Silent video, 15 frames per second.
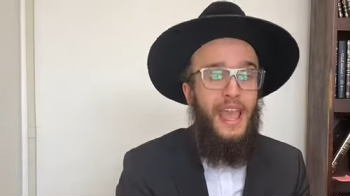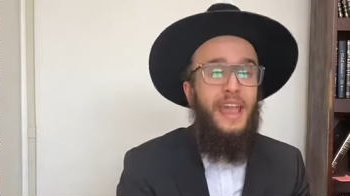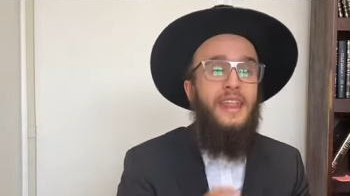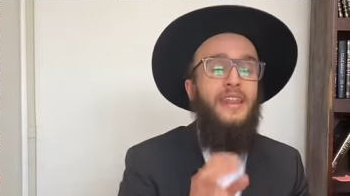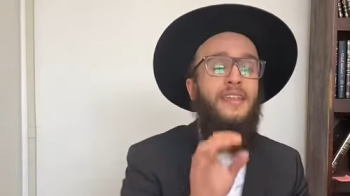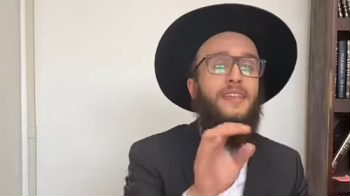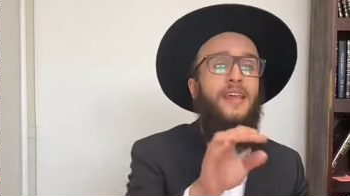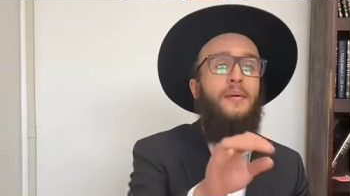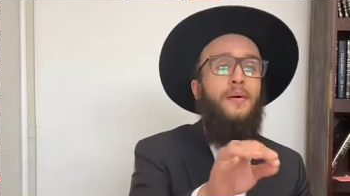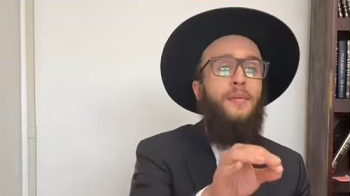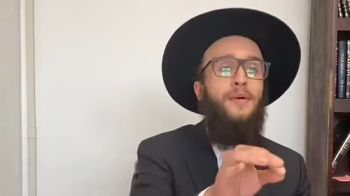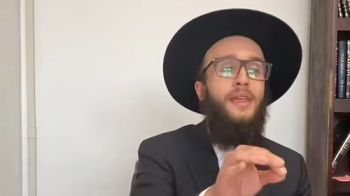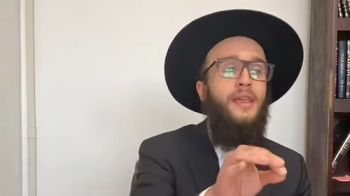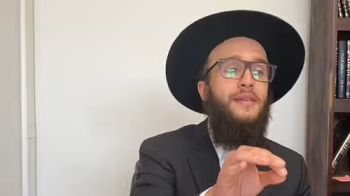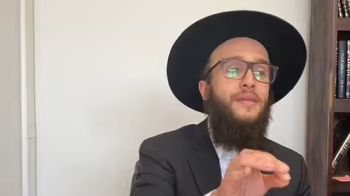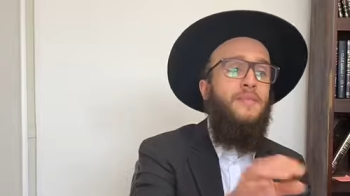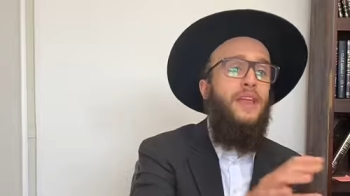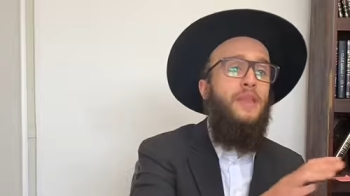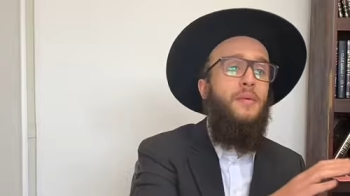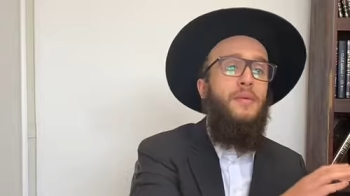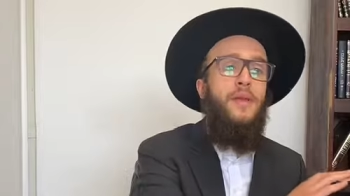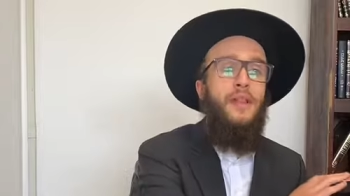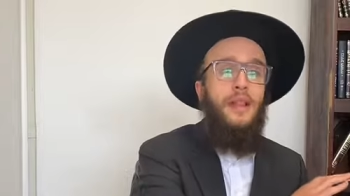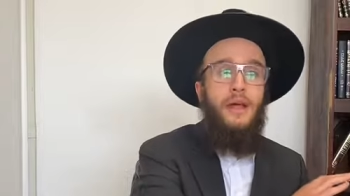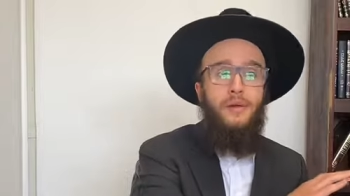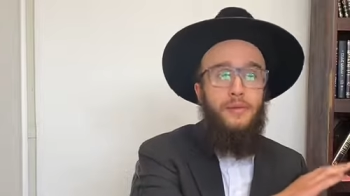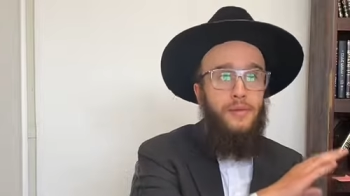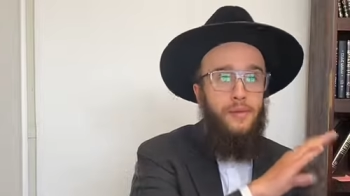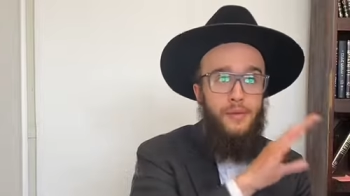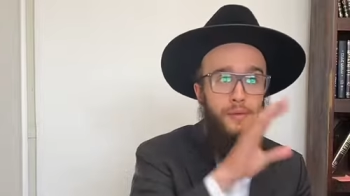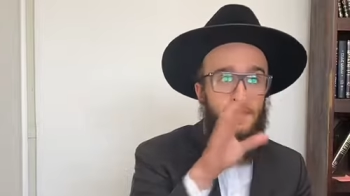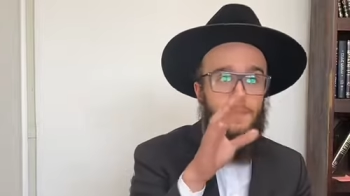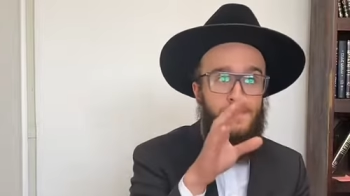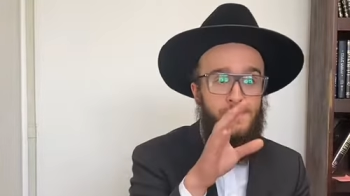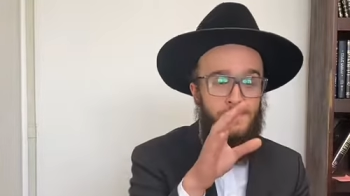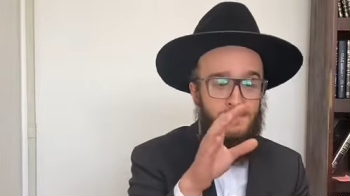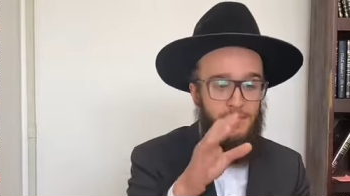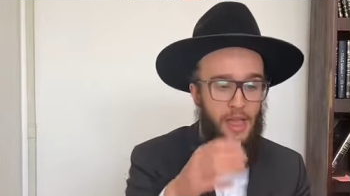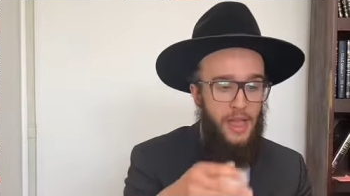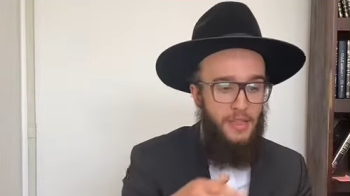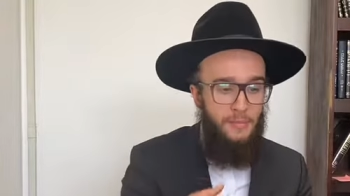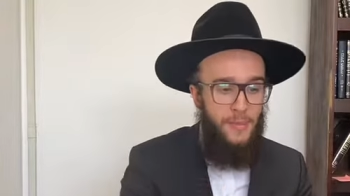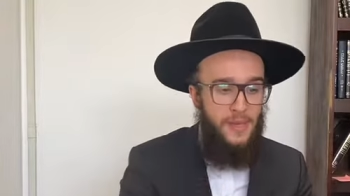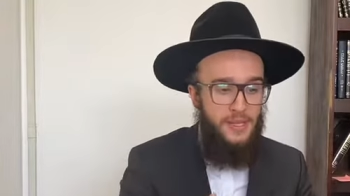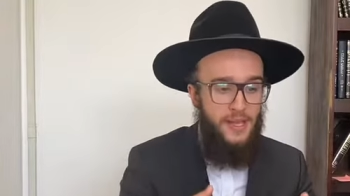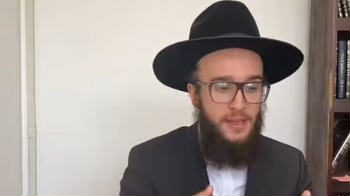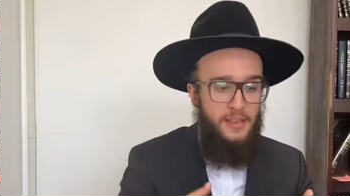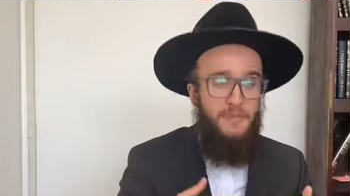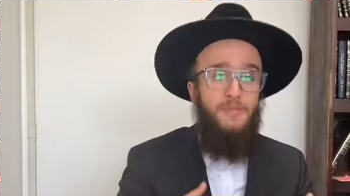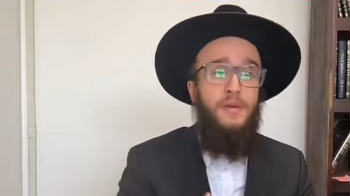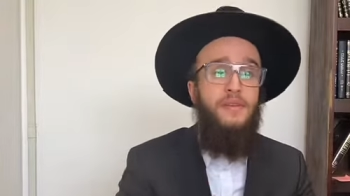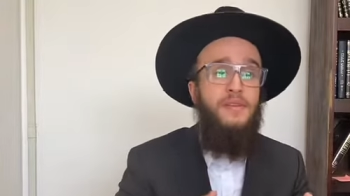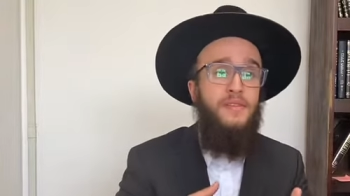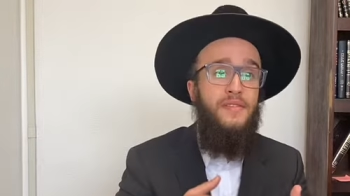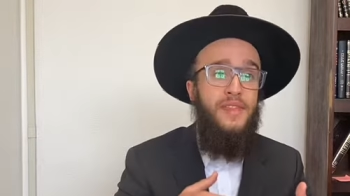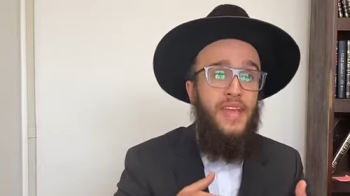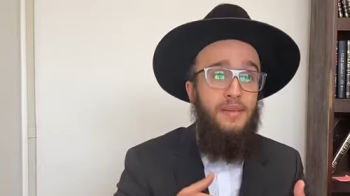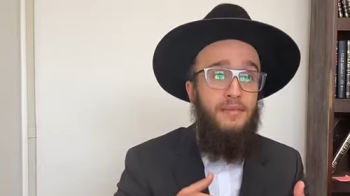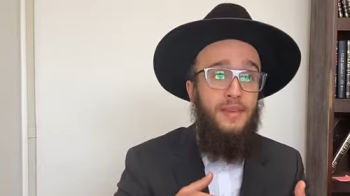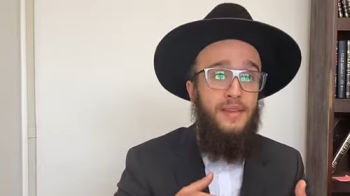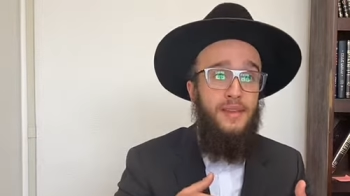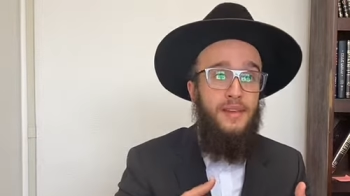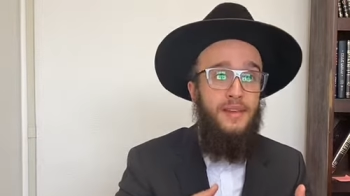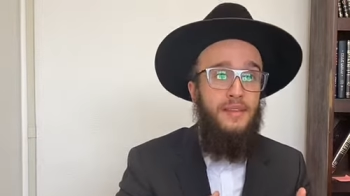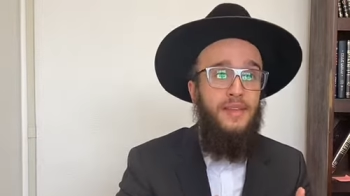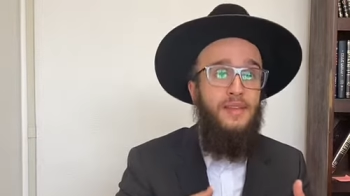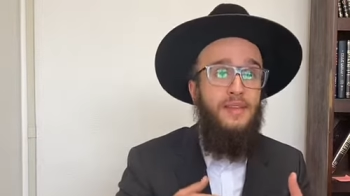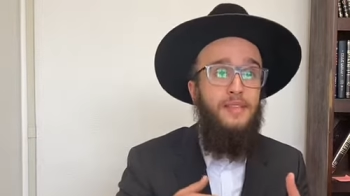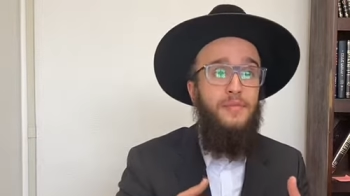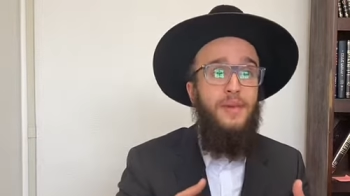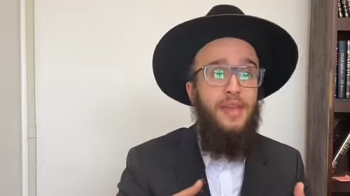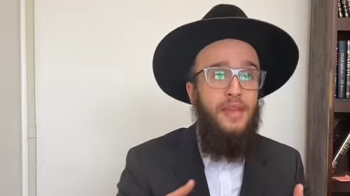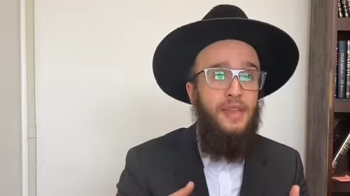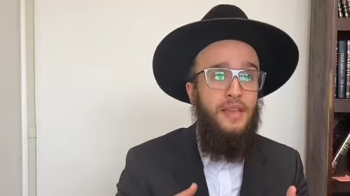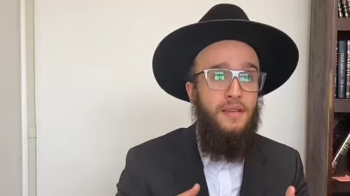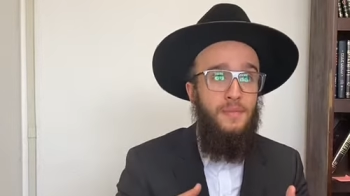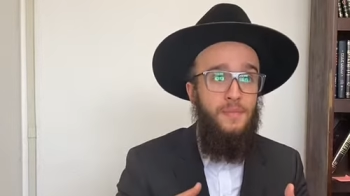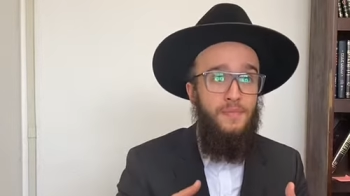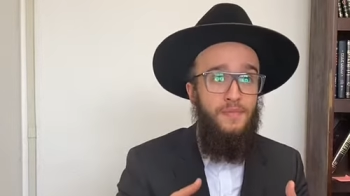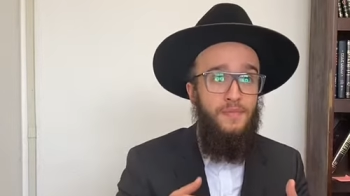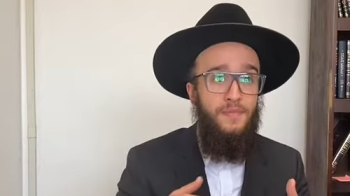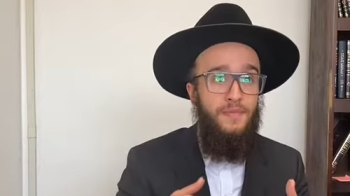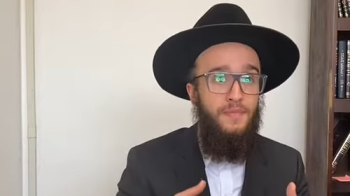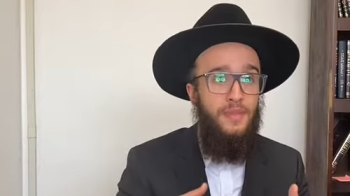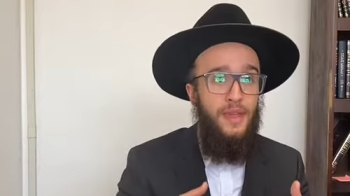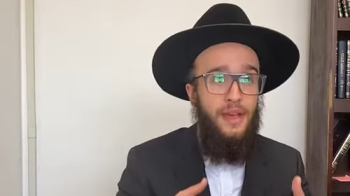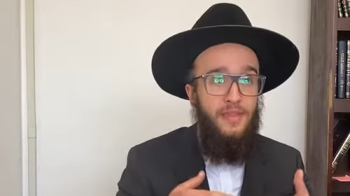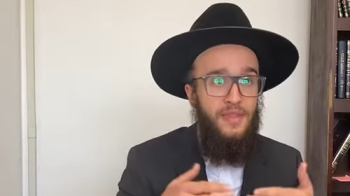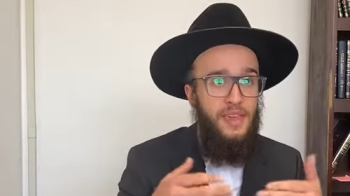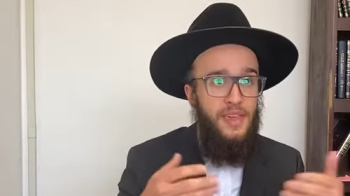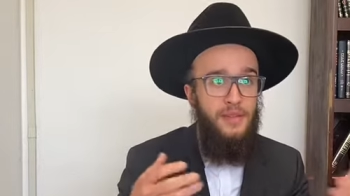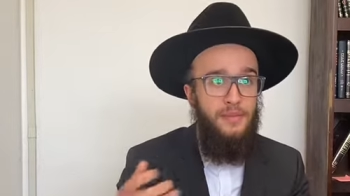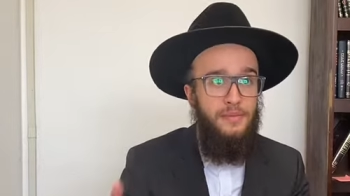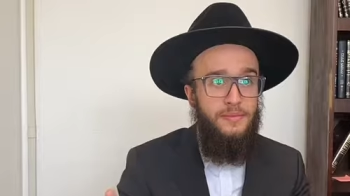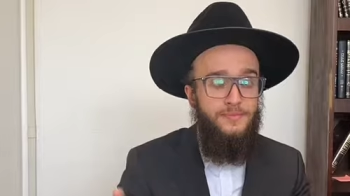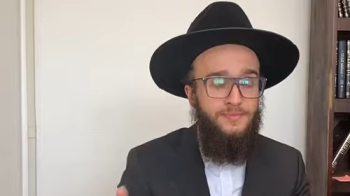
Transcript: And that is how about is something that we're not allowed to do, especially in this period of time that's in the beginning of the year.